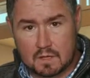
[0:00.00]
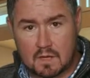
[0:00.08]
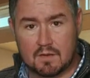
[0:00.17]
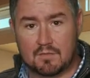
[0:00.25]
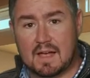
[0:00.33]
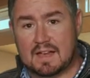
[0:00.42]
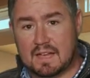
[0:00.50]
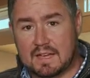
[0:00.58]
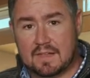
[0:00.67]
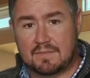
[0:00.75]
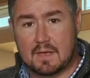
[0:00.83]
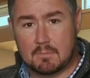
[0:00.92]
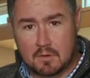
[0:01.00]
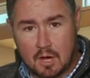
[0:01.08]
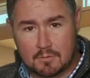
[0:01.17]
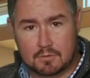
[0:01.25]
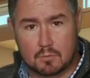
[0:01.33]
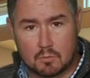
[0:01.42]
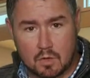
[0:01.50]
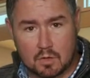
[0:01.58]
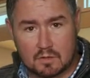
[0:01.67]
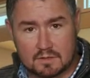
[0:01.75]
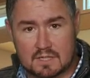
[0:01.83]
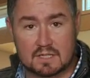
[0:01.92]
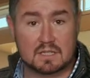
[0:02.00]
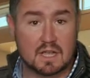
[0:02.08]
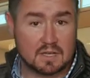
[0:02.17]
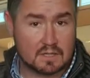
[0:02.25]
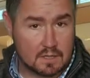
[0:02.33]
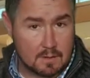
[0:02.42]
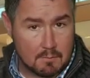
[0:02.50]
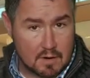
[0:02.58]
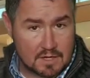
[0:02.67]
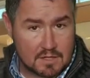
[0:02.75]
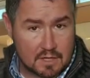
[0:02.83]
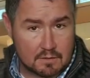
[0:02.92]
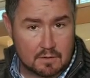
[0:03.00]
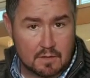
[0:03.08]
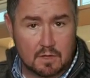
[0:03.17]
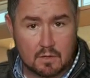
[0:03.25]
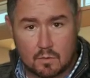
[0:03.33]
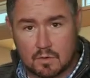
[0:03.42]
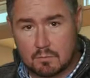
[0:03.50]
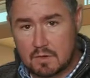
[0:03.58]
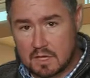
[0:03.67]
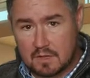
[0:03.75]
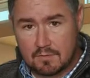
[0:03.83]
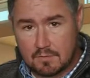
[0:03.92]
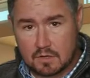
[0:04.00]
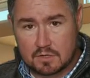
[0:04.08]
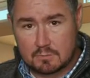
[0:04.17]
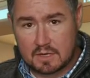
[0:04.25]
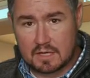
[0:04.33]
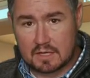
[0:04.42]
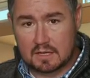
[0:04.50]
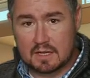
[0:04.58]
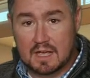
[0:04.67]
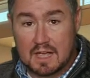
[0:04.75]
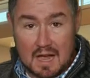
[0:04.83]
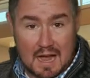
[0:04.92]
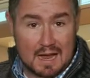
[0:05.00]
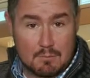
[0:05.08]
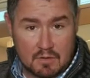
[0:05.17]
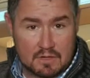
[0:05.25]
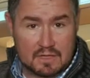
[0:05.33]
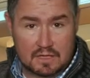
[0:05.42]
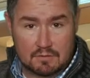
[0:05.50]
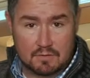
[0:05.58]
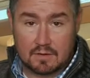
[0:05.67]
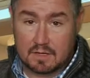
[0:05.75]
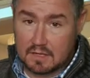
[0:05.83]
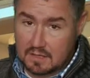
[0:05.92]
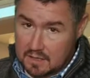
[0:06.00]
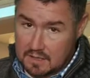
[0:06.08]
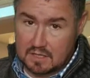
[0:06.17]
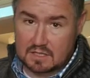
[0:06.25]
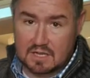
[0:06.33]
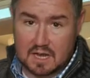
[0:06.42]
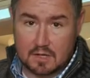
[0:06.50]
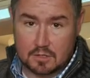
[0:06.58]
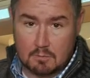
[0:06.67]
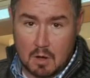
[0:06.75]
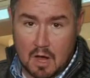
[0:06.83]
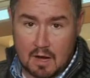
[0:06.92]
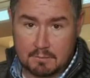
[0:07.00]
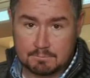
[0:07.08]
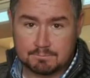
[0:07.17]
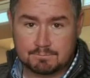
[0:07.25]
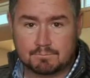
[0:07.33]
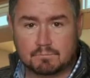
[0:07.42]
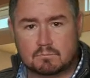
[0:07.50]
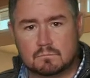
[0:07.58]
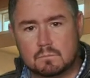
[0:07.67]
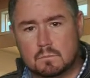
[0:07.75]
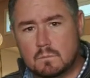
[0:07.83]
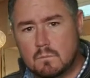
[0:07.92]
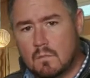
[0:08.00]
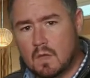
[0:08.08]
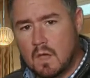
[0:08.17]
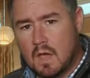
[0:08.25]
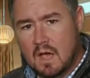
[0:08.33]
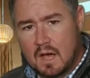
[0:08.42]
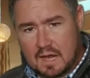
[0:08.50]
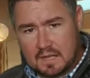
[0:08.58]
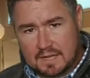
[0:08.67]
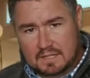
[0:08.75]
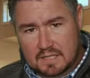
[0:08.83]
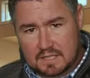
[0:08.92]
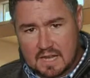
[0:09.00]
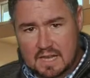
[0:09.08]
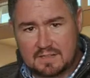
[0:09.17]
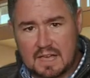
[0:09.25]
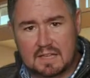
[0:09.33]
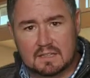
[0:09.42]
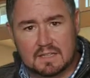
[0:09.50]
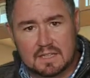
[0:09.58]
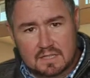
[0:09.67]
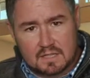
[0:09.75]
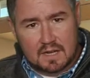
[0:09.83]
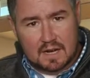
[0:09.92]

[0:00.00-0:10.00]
If I can get them comfortable discussing a budget with me in the first meeting, I believe the sale's mine. I like to take that list that